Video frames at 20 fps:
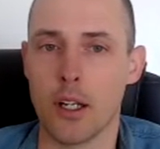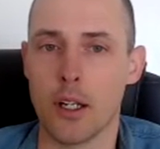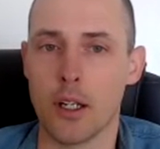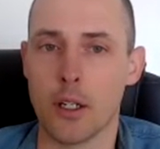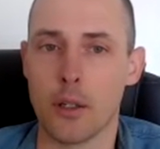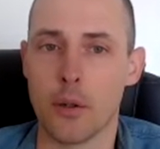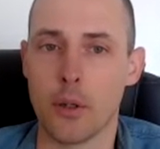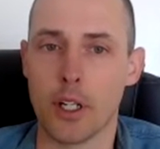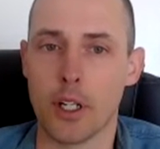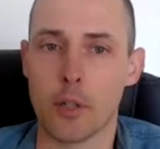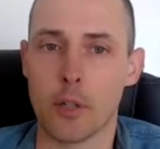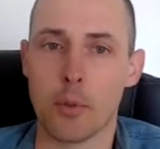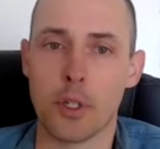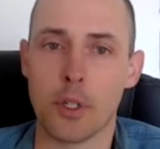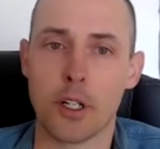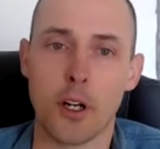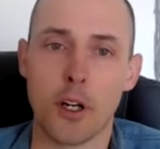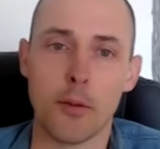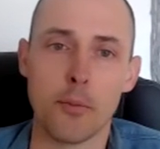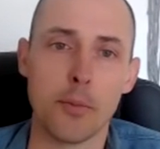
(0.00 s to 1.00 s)
You either
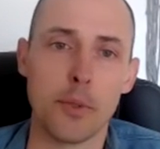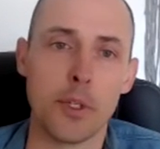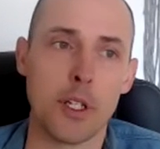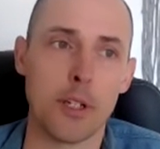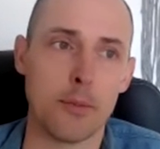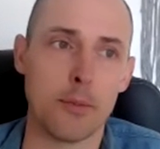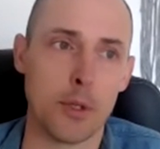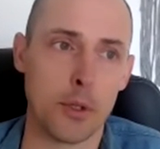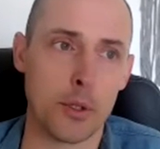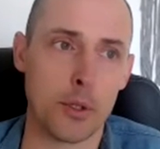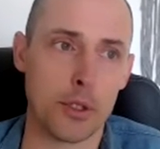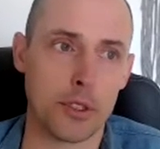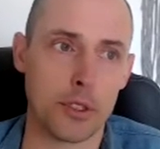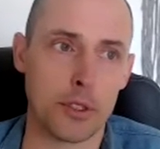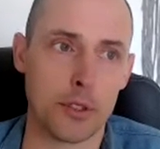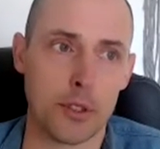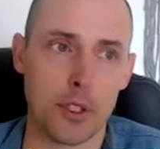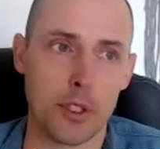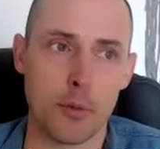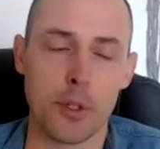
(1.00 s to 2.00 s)
become the emotion
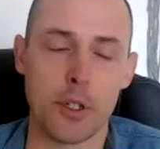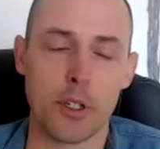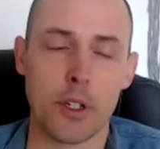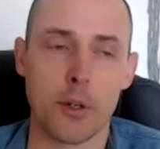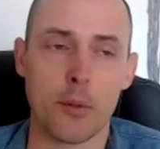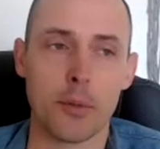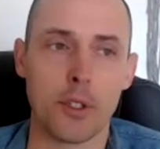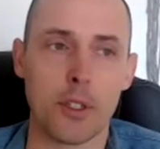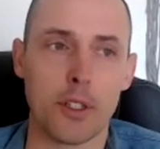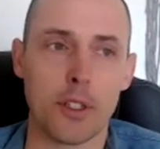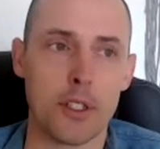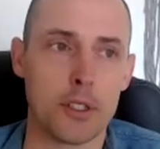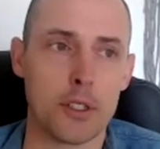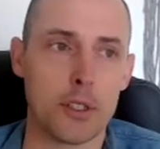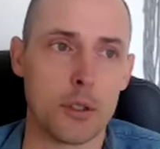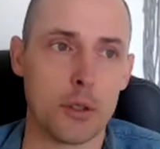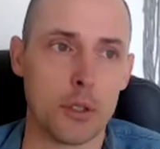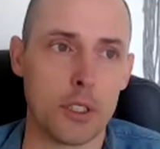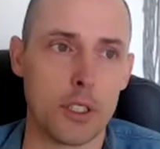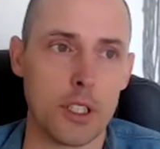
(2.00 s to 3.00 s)
or you become the
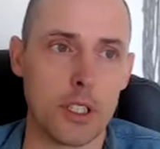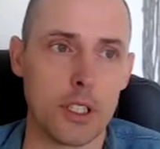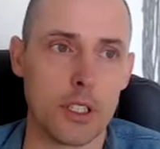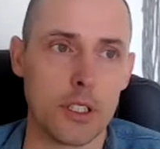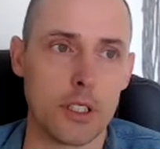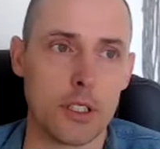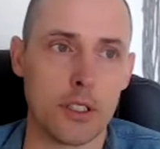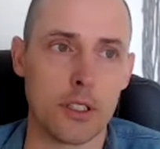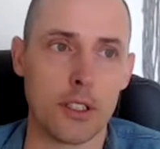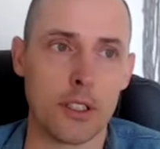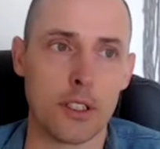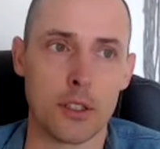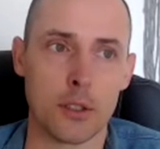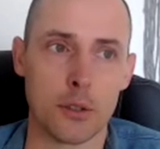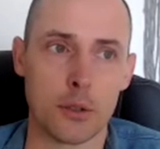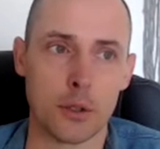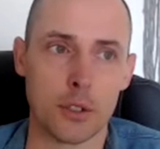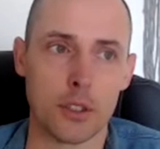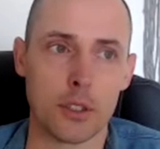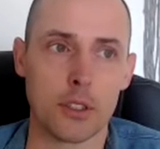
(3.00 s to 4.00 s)
dissociation, the
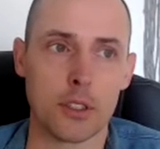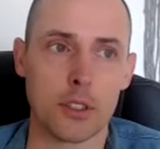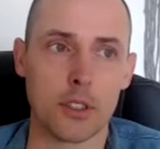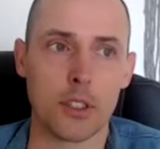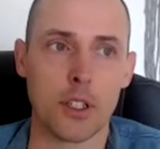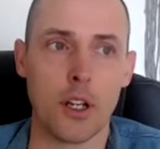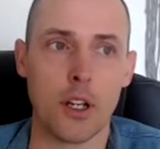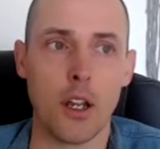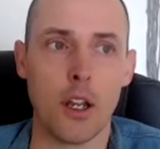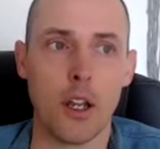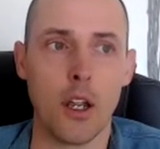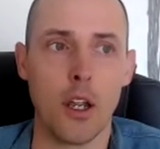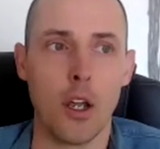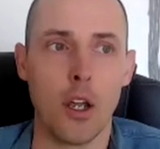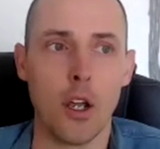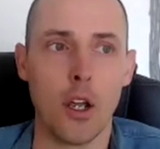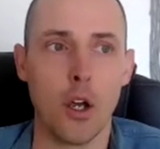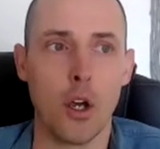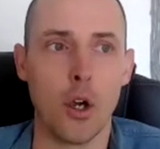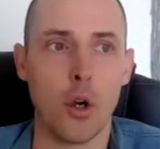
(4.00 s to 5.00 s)
exhaustion,
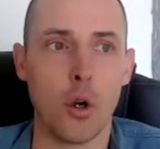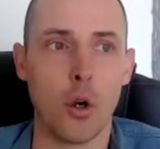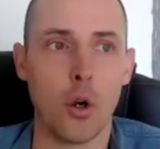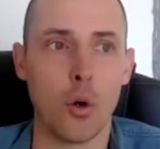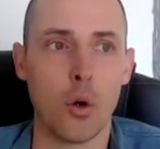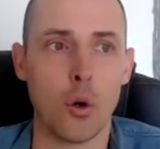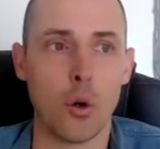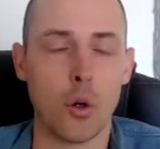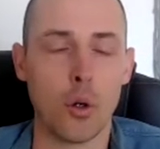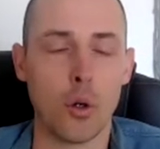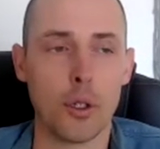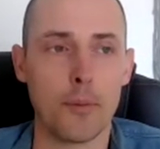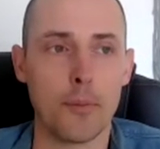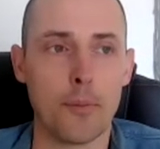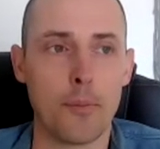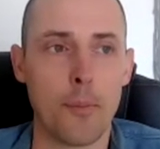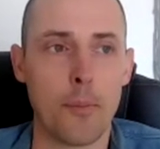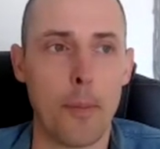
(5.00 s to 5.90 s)
or